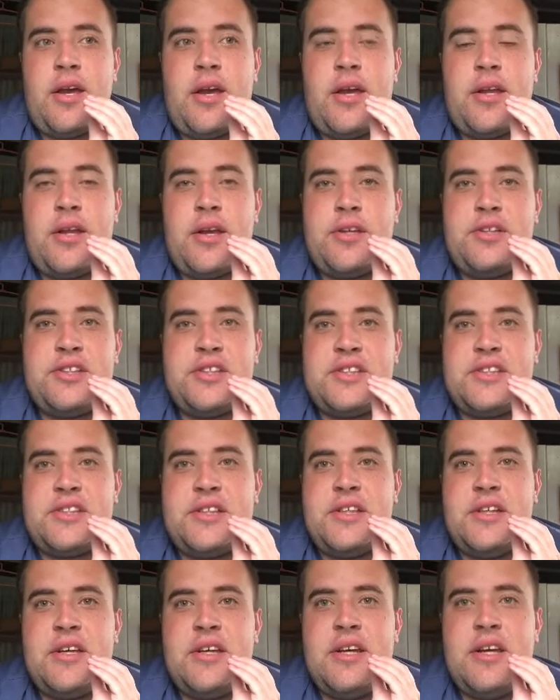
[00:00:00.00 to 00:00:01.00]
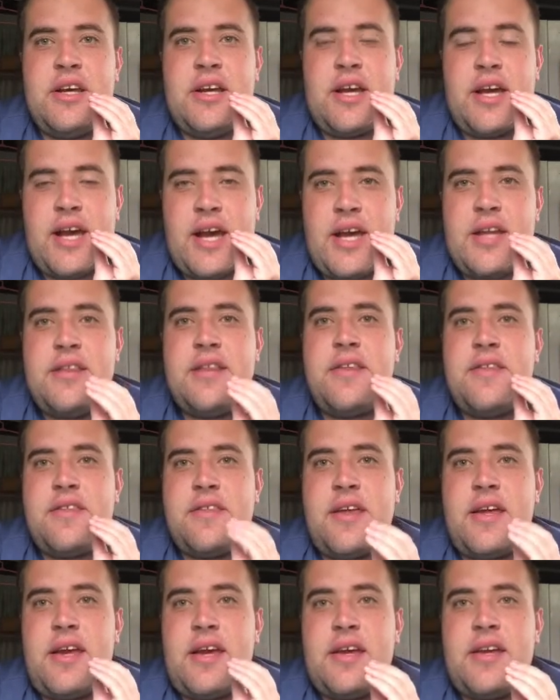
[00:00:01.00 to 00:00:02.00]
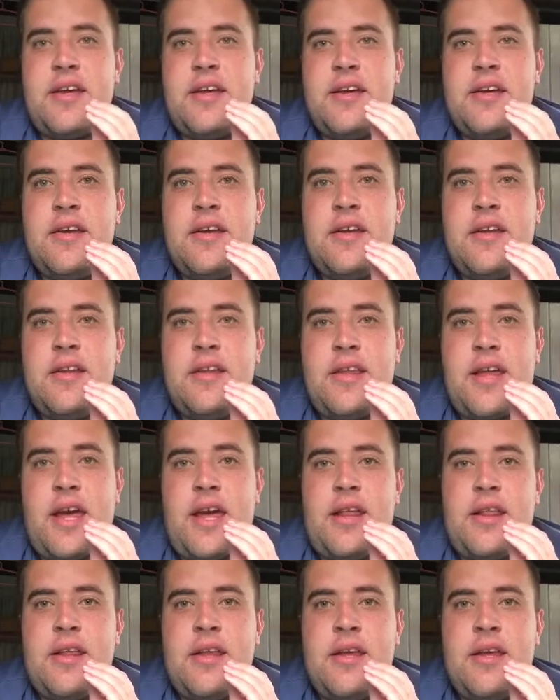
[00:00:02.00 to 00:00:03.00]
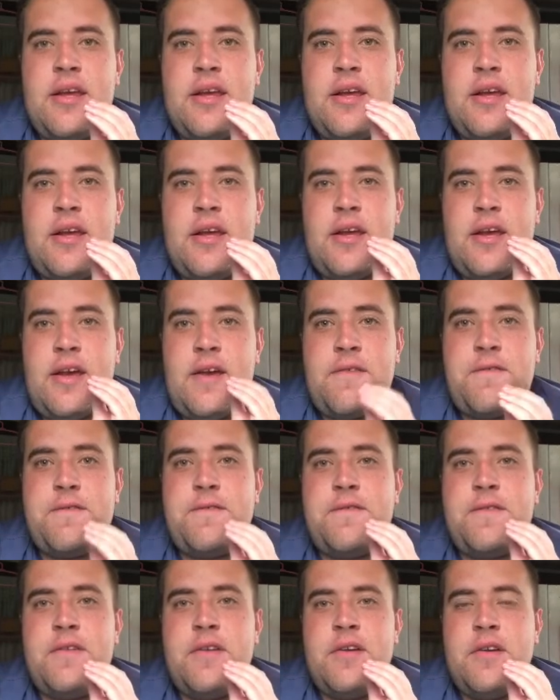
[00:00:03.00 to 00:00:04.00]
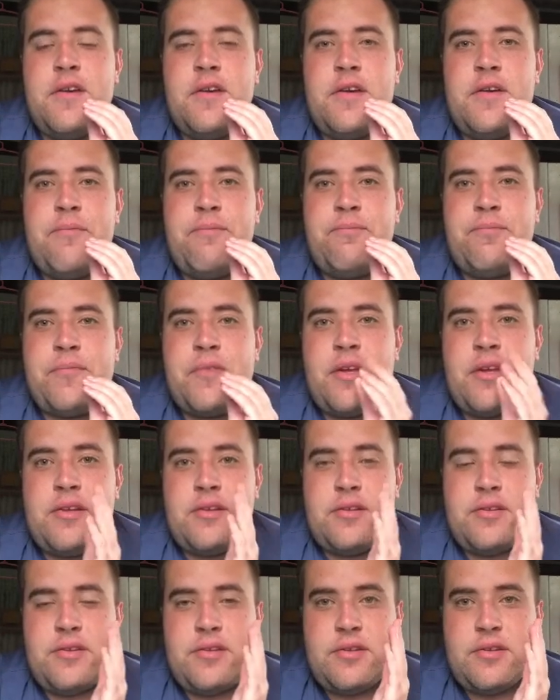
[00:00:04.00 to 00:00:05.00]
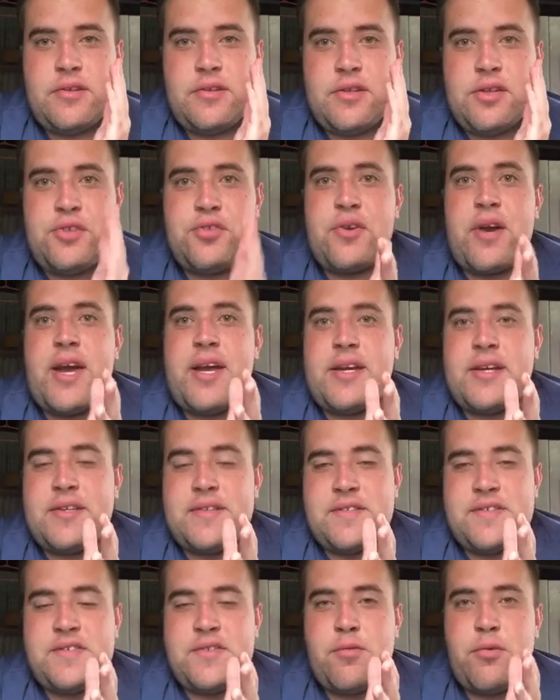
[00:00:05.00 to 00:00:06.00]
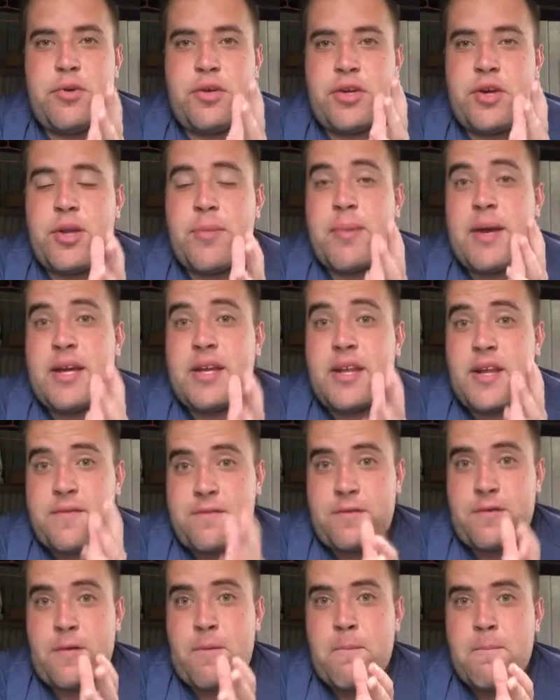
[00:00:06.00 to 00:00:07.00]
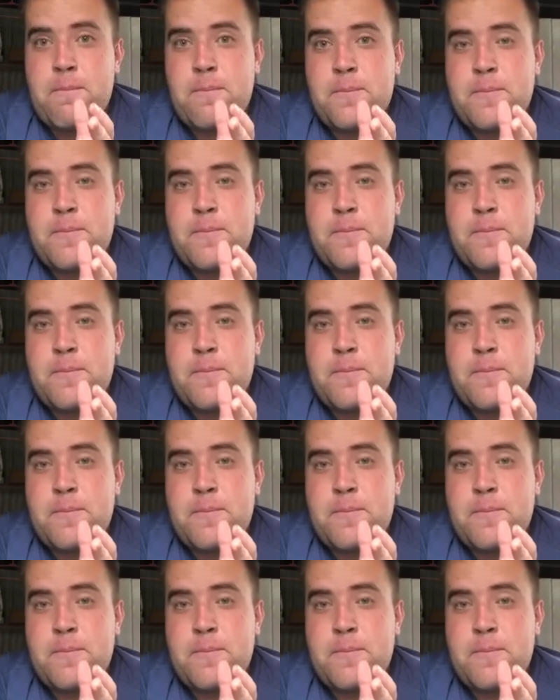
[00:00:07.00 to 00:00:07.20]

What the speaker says: And I just had to think that if the Dragons were going to make an effort,